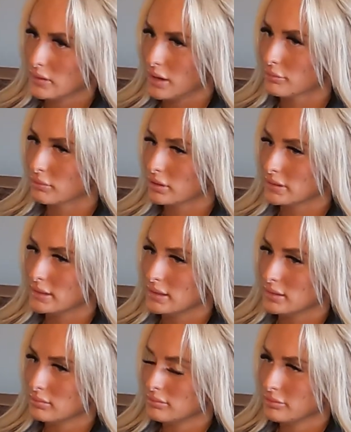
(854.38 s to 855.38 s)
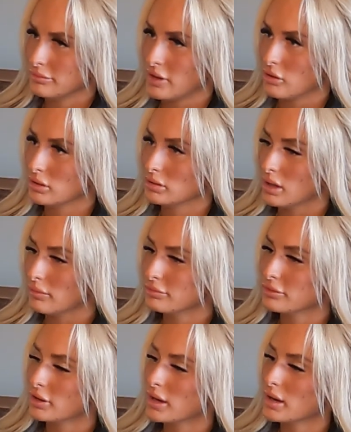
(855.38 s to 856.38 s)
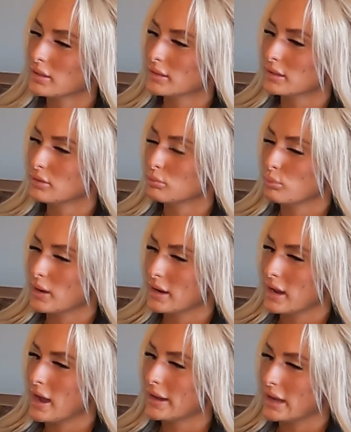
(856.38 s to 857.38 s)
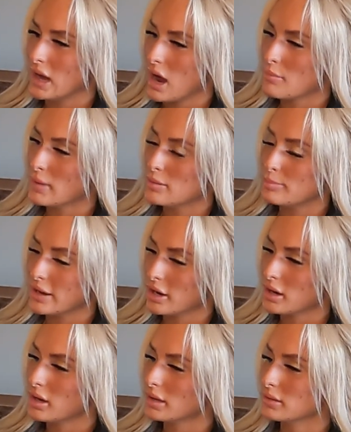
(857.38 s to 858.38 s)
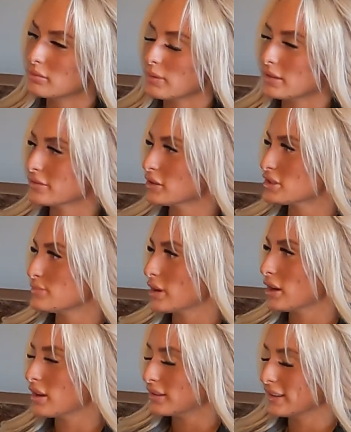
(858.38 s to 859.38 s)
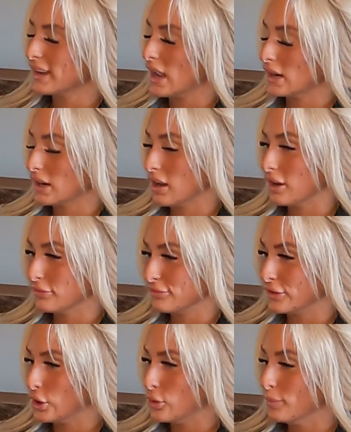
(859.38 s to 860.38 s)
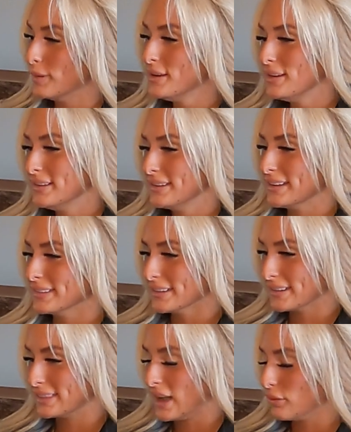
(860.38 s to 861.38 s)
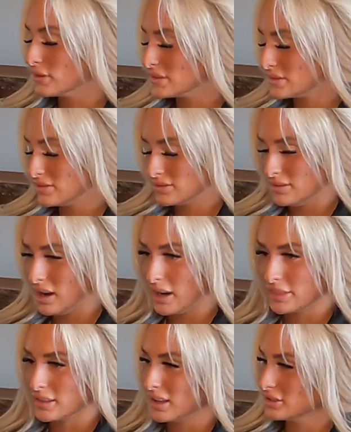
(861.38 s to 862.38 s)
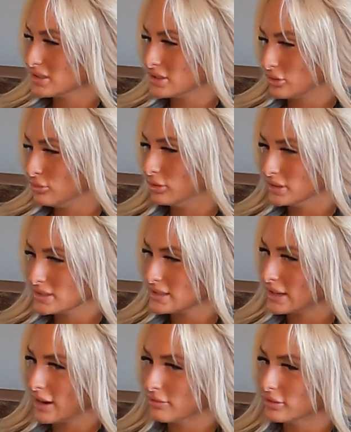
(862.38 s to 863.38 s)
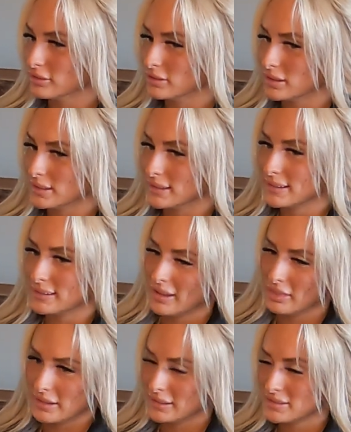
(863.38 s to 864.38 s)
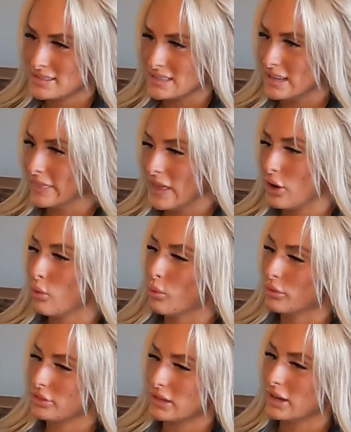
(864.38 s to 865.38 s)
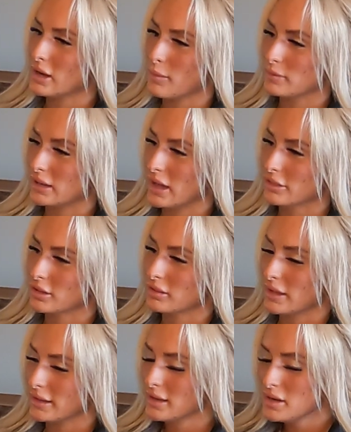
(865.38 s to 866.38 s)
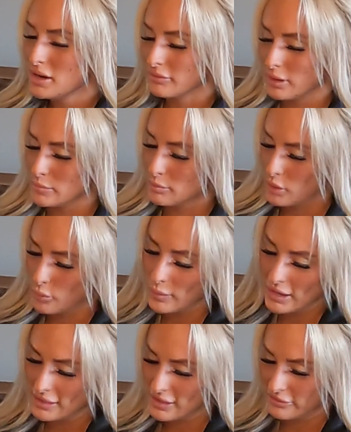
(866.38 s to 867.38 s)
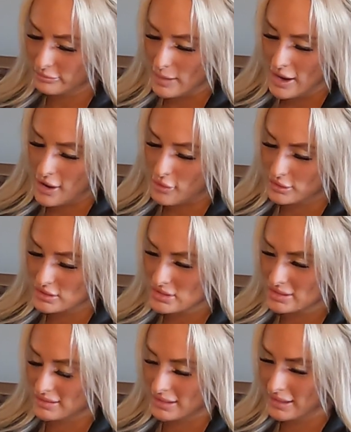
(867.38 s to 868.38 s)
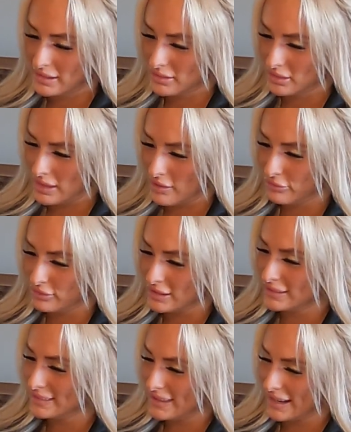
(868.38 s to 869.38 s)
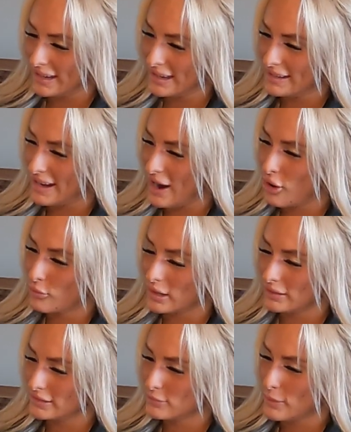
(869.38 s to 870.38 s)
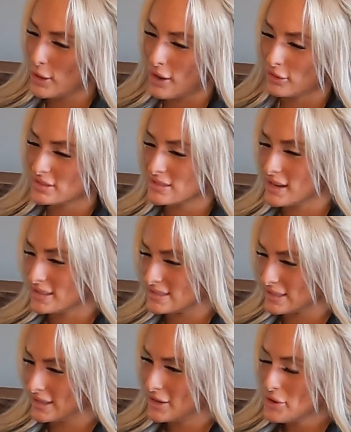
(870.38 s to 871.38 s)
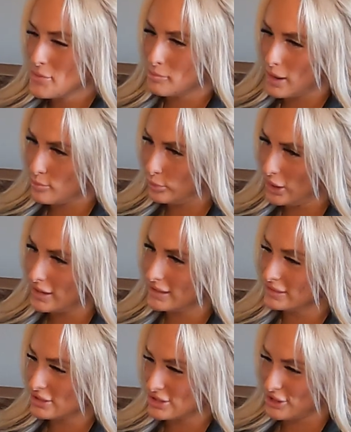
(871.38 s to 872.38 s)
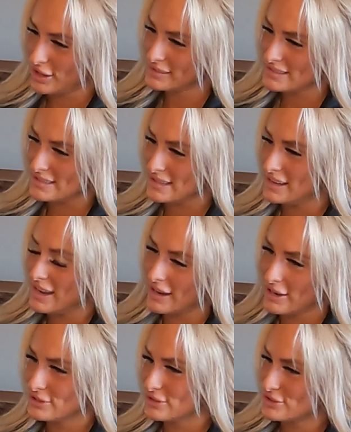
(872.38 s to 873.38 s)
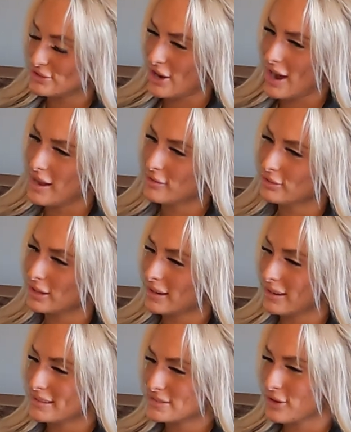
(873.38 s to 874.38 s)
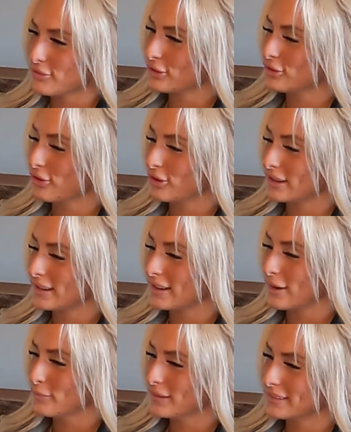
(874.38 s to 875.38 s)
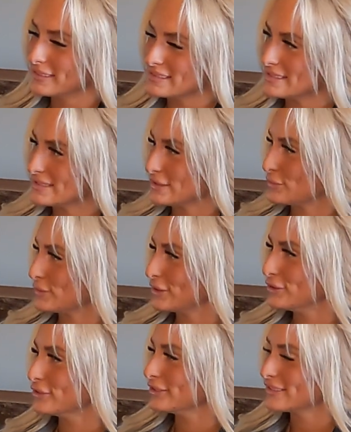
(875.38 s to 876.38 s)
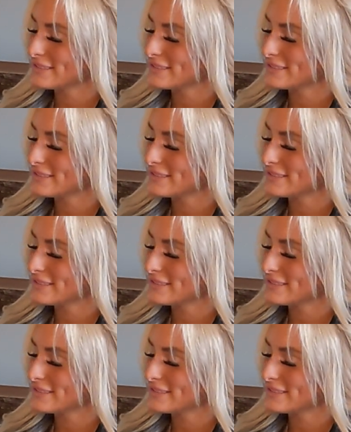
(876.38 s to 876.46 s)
I really found a love for it like when I got my my first bear hunt in Canada on film, and like that was, I thought, just the coolest thing ever. Like seeing that whole thing come together, like from the moment I left my house, like that feeling that I get now when I leave my house, I sit my butt in the truck seat and I just drive and I start recording, and I'm like, this is gonna be cool.